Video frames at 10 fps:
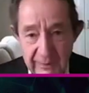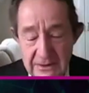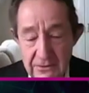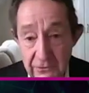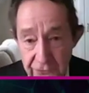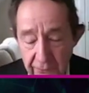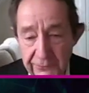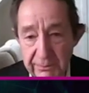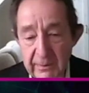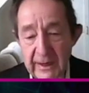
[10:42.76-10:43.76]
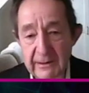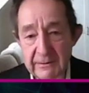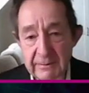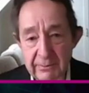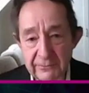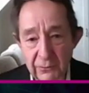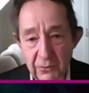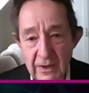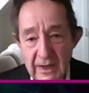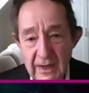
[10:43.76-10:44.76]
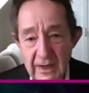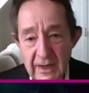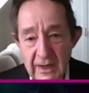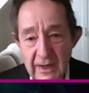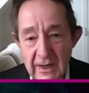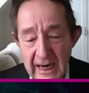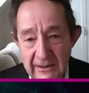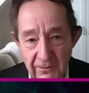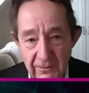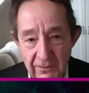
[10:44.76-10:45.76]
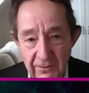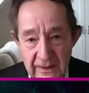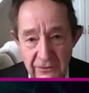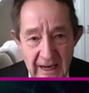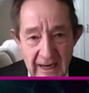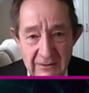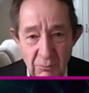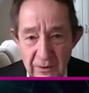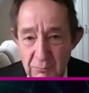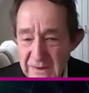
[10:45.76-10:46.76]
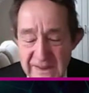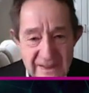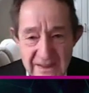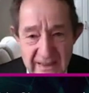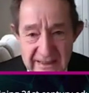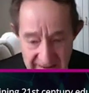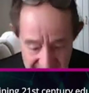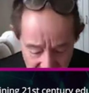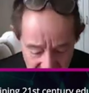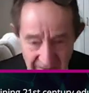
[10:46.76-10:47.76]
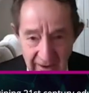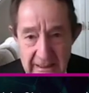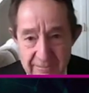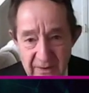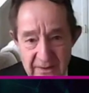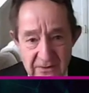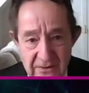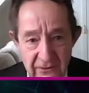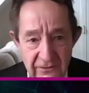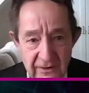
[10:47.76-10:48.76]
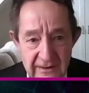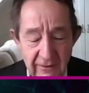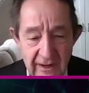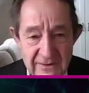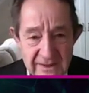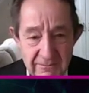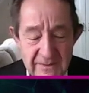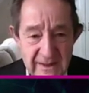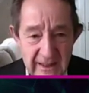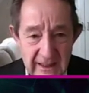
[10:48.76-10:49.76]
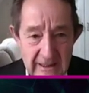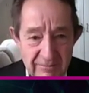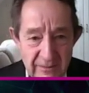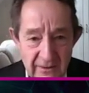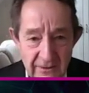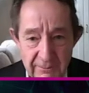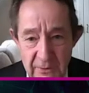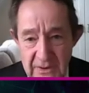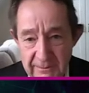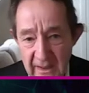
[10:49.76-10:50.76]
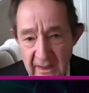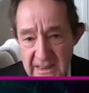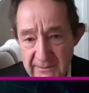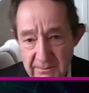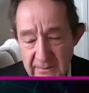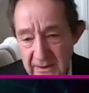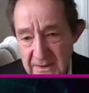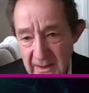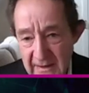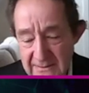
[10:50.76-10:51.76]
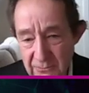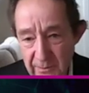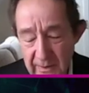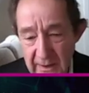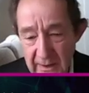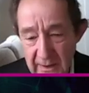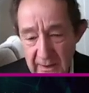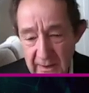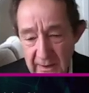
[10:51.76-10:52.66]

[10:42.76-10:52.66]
the impact on the jobs we're preparing people for, and on the education. And what's society going to look like in 2035? Some say the computing power is going to be a million times more powerful.